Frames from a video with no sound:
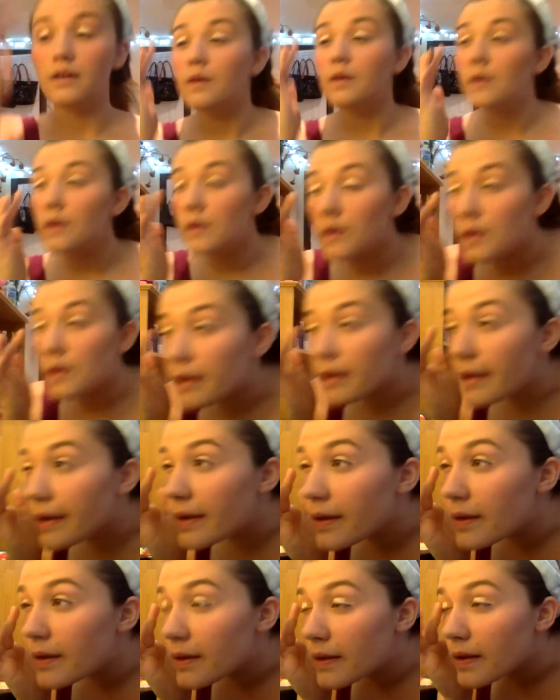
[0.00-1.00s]
Okay,
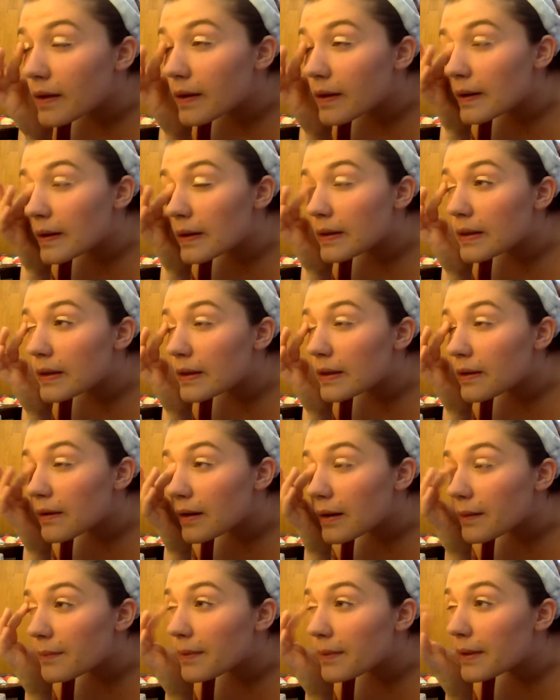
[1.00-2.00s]
now you're just gonna want
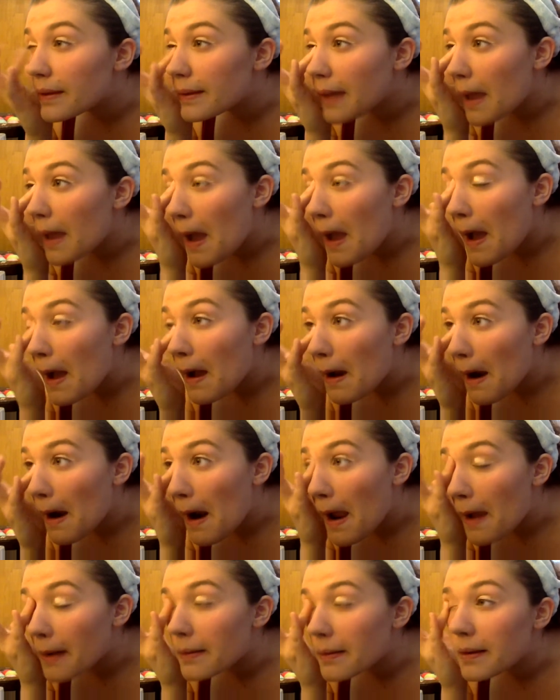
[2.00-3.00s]
to blend that
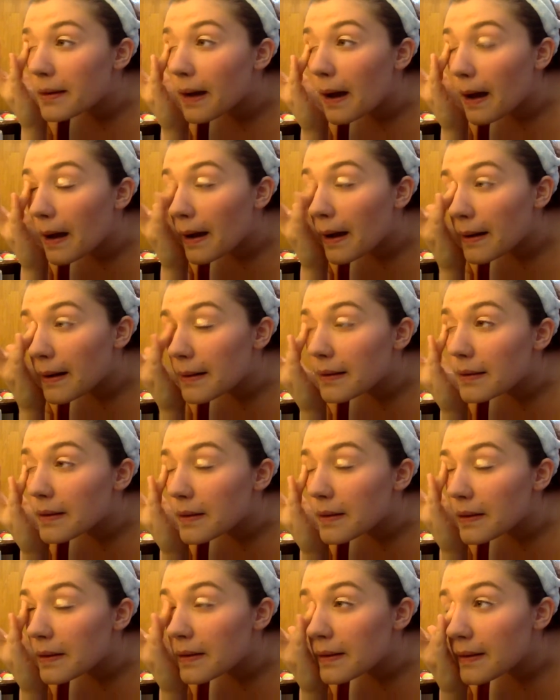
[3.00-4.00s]
around
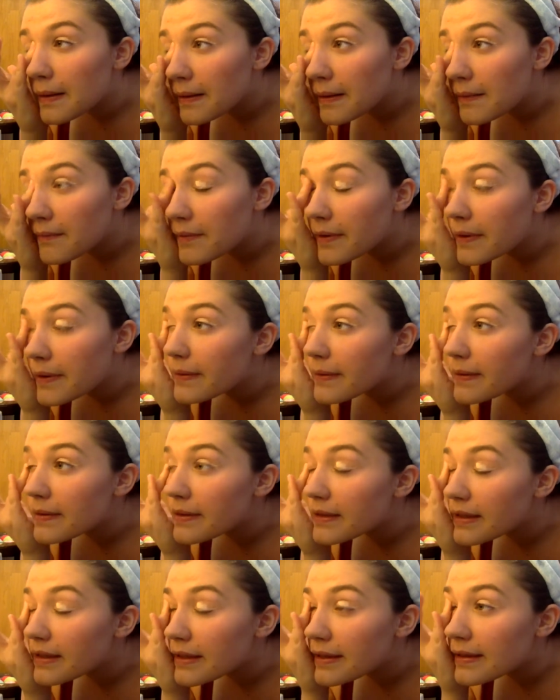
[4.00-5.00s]
all over your
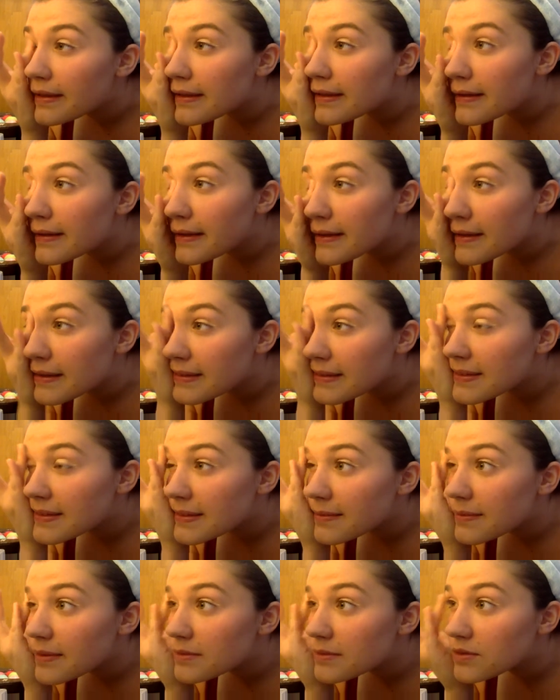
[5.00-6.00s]
lid, and
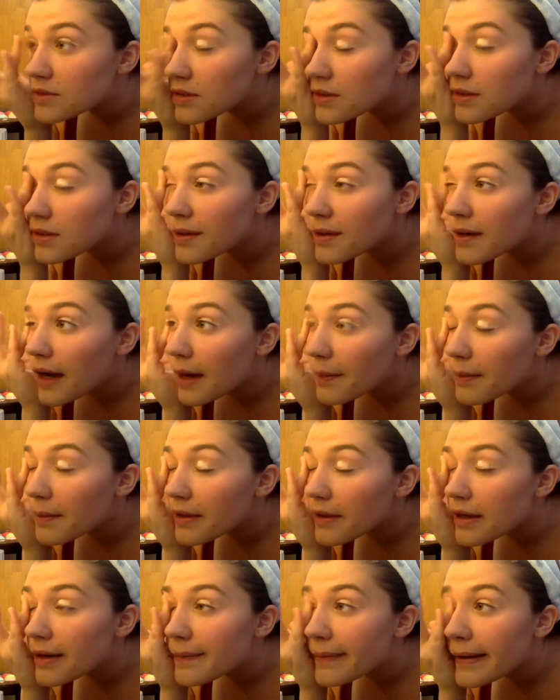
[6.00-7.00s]
sometimes you want to go up a
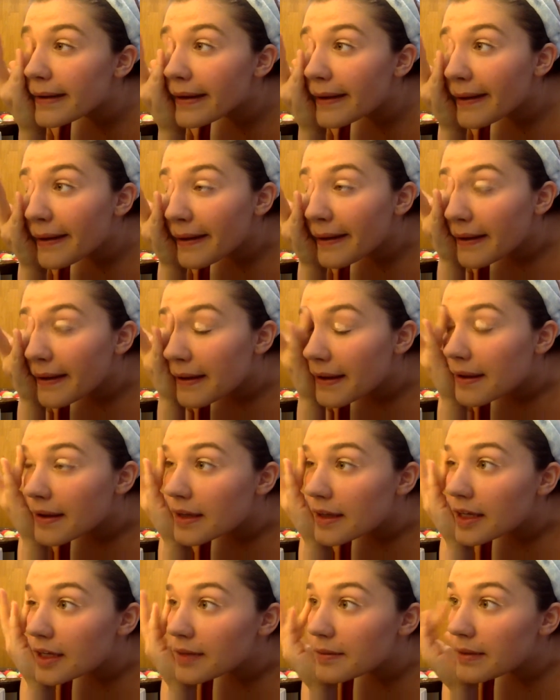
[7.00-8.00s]
little bit
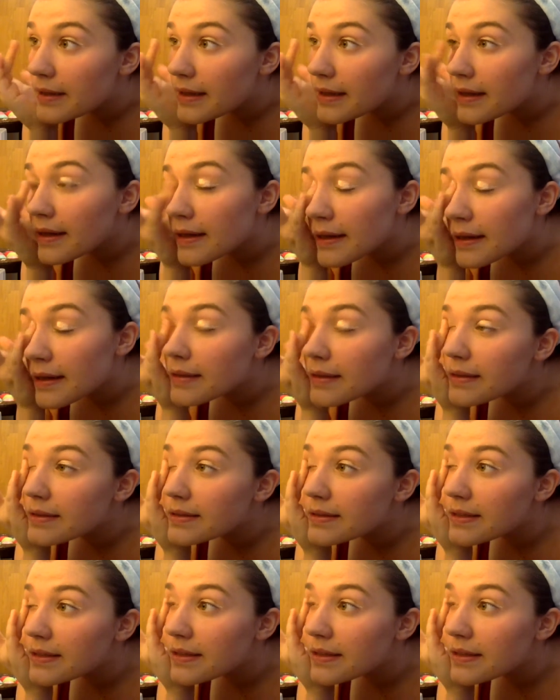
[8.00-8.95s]
because